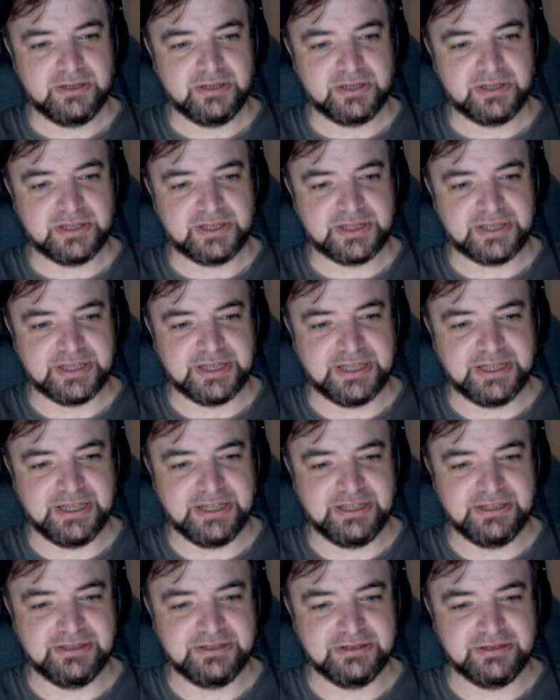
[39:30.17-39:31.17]

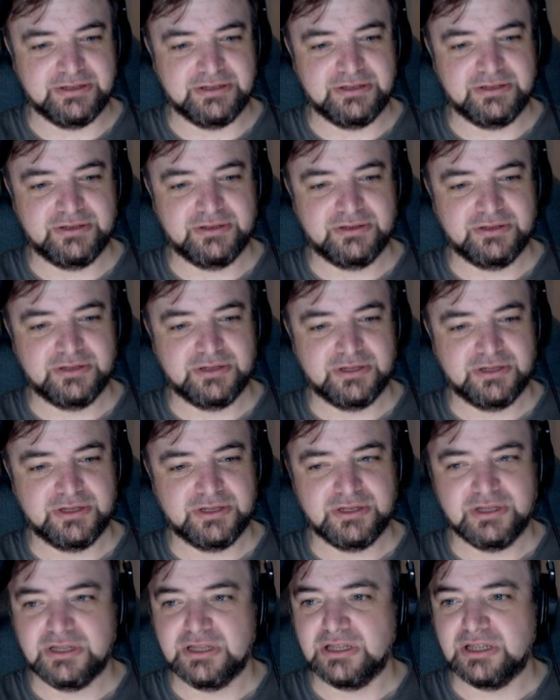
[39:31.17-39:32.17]
Okay.
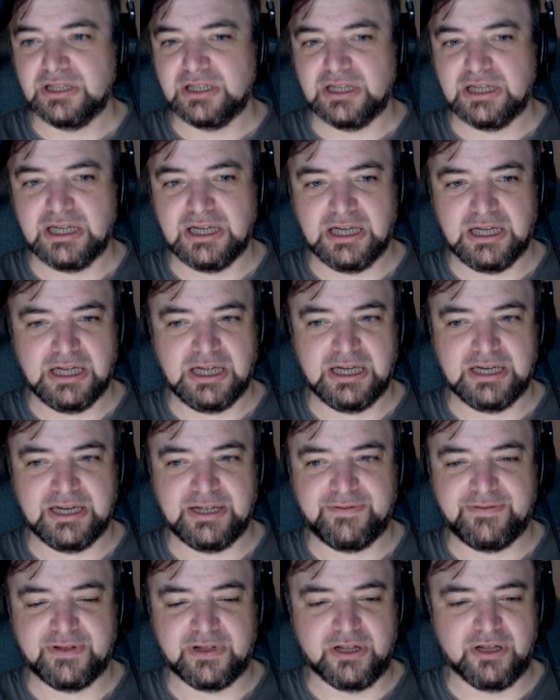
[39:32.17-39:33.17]
And I
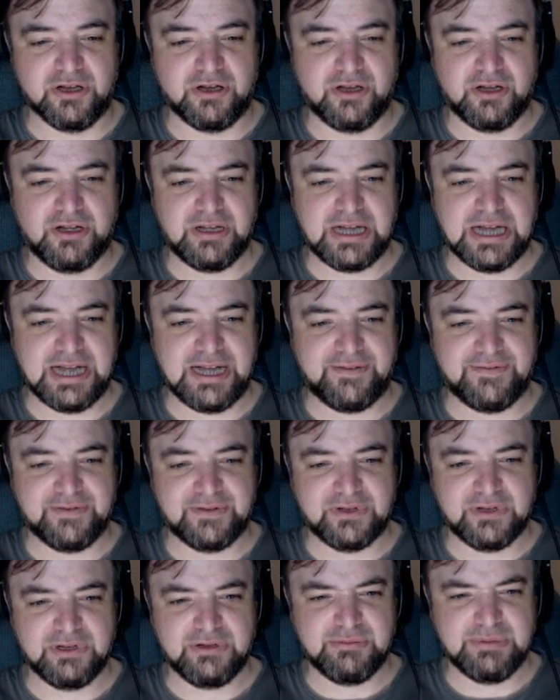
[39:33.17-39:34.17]
forgot I haven't...
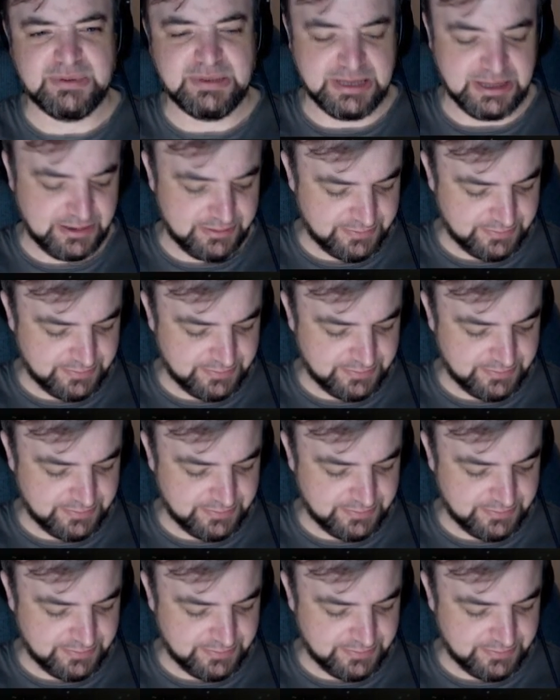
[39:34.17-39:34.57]
Oh, wait now.